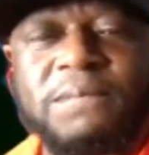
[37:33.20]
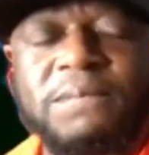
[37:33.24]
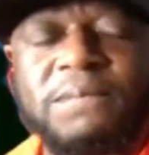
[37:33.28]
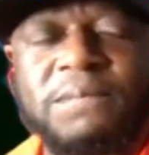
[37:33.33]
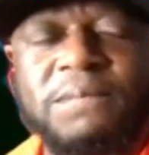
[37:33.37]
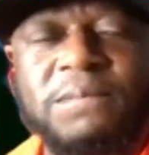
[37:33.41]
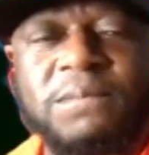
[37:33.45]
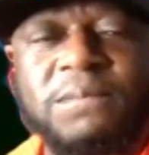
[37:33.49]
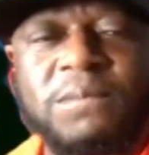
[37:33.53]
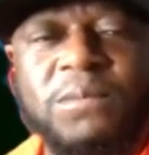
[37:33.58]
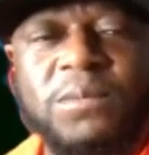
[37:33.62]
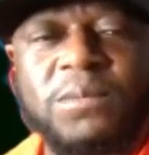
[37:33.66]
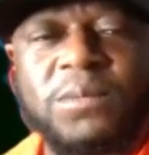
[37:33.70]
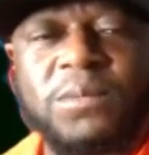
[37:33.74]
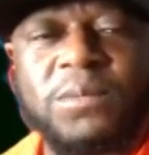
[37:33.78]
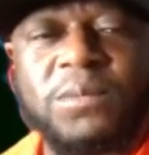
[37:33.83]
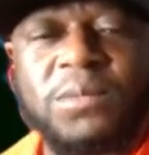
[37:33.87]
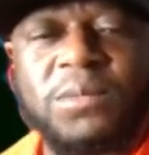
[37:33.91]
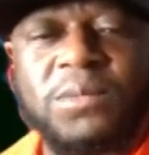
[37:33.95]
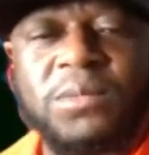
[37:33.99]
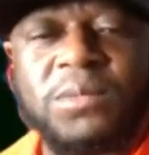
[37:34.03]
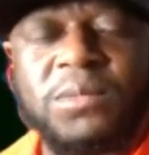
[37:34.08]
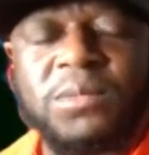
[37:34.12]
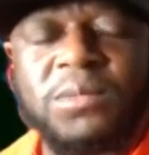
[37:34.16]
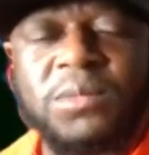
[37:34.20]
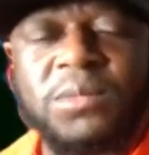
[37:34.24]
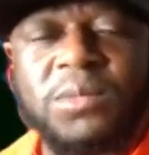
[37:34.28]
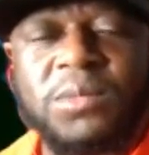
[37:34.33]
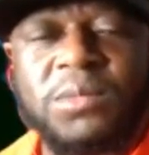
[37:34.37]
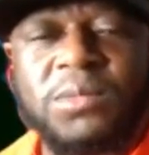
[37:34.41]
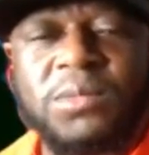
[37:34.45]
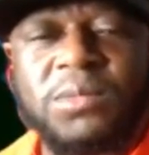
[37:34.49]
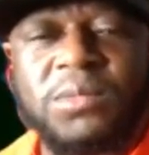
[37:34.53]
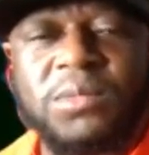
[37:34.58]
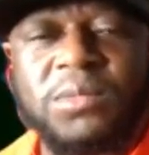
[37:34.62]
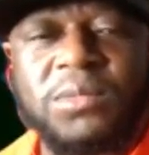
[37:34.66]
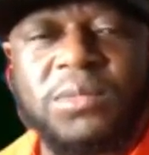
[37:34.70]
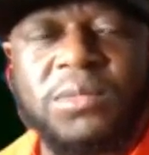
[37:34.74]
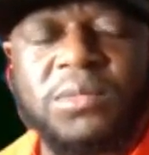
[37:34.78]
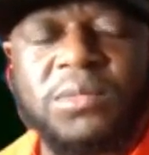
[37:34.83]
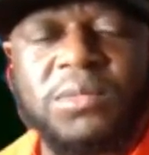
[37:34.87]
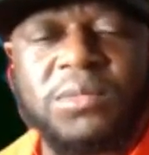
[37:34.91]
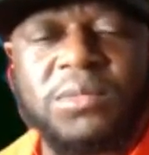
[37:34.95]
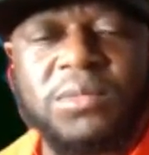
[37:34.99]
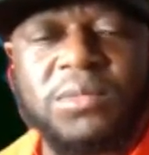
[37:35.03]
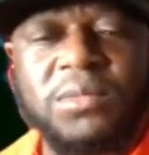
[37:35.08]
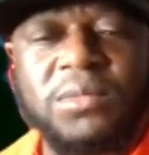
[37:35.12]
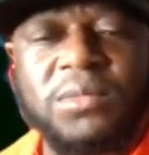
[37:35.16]

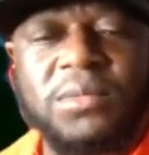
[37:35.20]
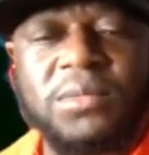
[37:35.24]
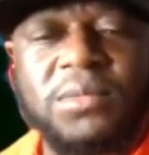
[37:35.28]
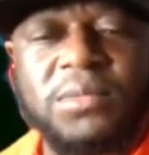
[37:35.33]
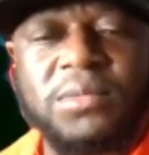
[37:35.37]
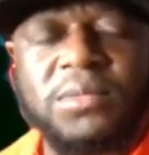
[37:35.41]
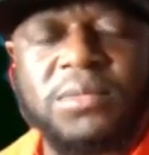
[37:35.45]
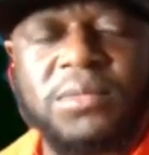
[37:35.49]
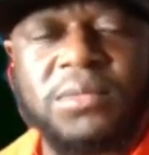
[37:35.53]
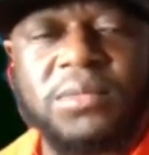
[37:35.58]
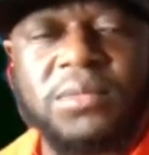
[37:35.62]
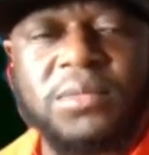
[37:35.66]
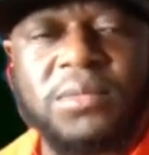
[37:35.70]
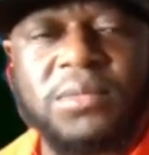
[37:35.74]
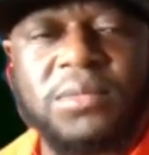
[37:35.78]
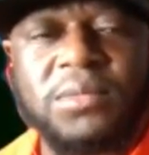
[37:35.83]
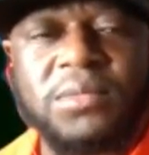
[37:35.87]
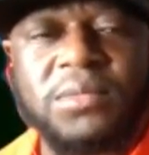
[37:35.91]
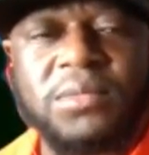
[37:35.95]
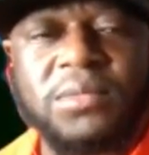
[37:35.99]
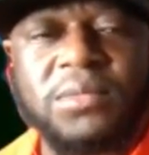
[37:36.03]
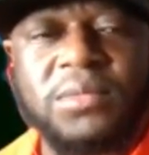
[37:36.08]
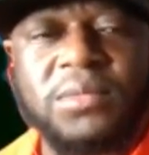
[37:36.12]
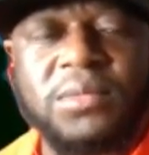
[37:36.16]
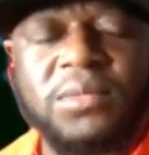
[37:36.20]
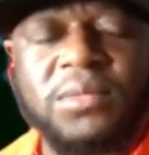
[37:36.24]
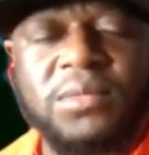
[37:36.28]
[no speech]